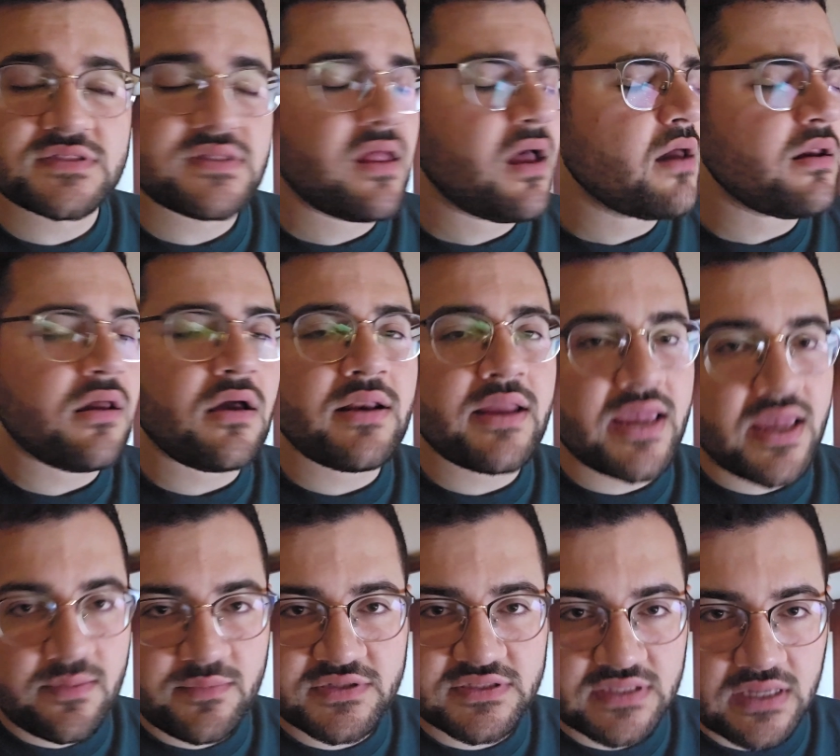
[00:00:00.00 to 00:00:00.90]
not on
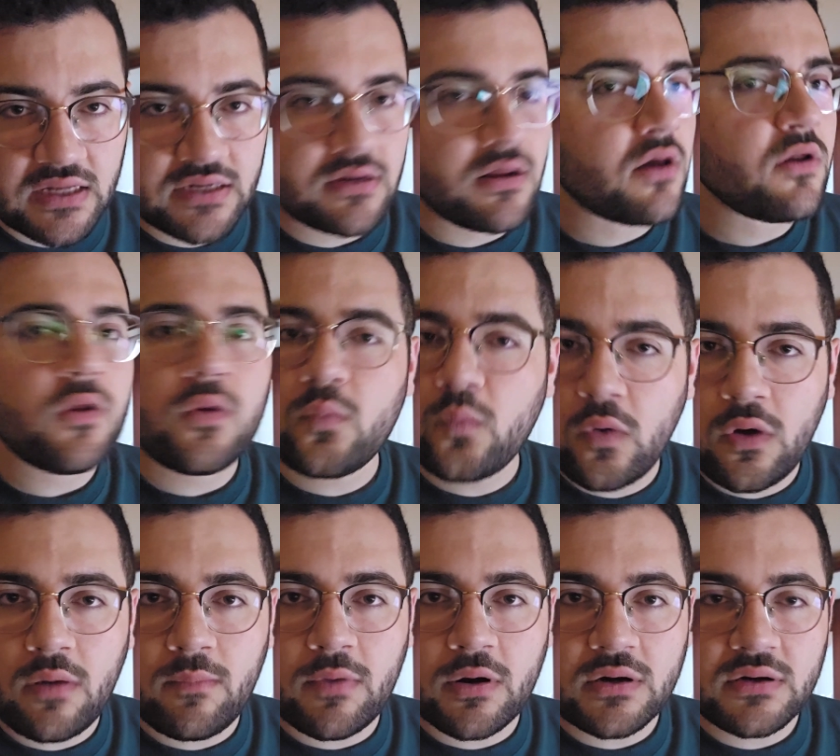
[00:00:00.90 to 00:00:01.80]
Amazon, not on
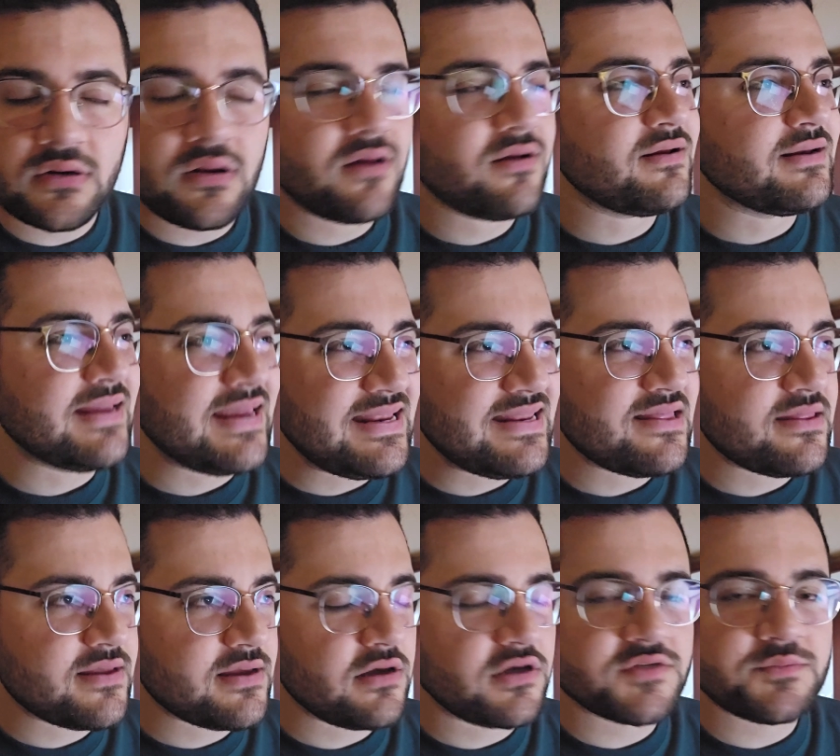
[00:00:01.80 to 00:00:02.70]
Walmart, not on
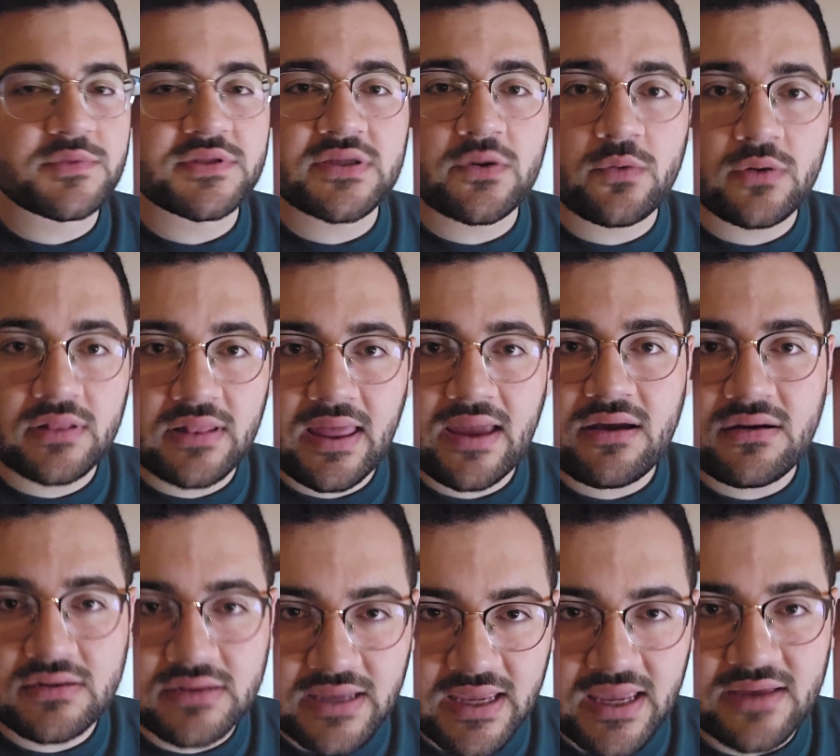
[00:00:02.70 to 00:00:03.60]
anything else, but they rely on
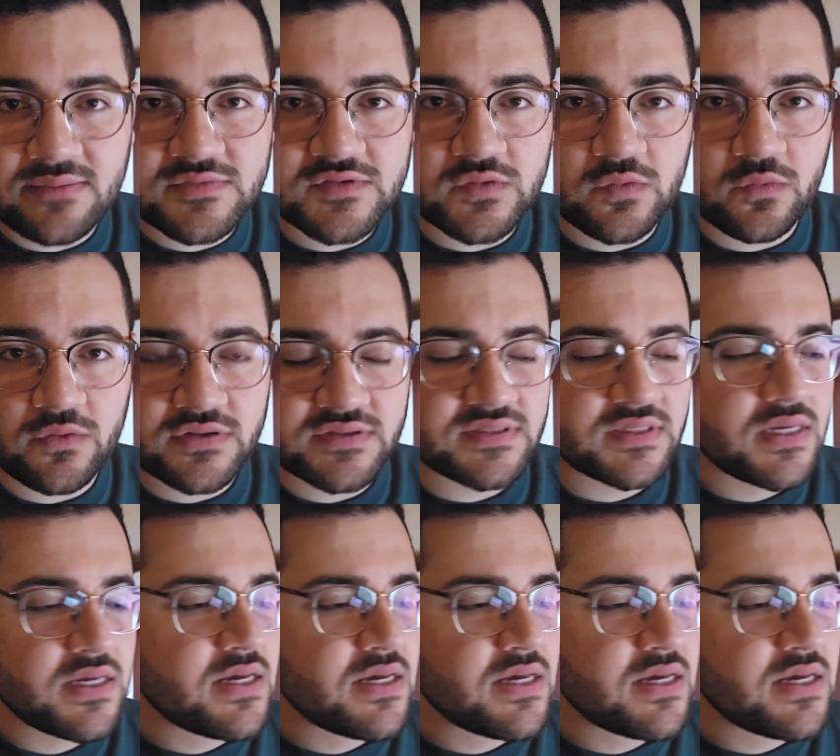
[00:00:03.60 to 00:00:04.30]
game stores